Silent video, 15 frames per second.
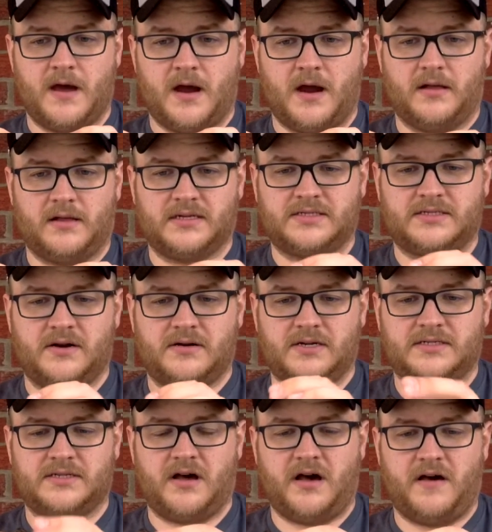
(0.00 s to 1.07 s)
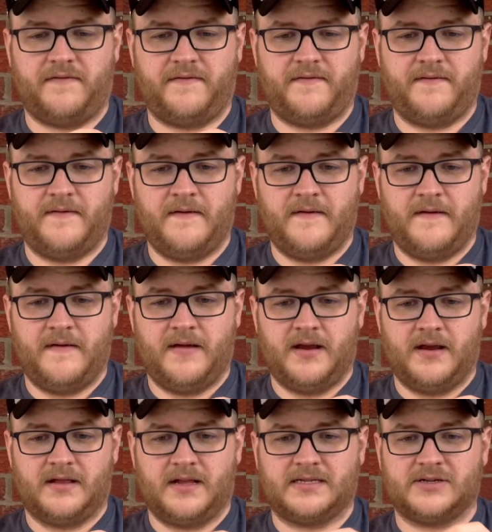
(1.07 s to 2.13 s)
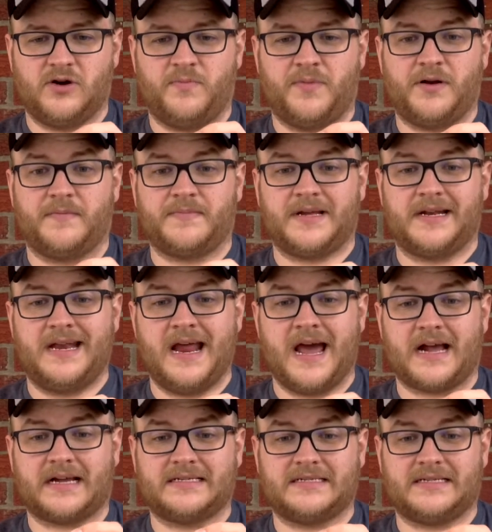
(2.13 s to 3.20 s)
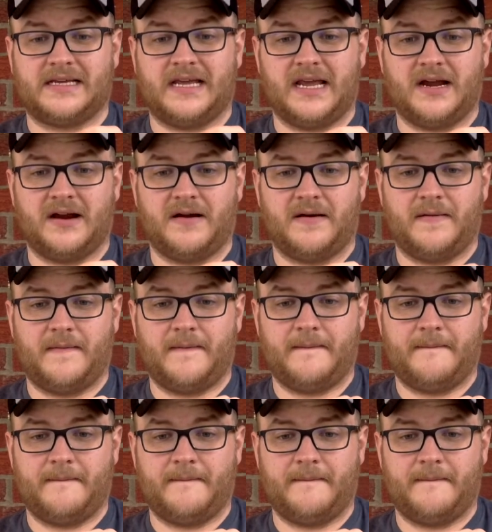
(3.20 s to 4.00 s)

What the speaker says: Alright, let's turn this off. Let's open up the next gear.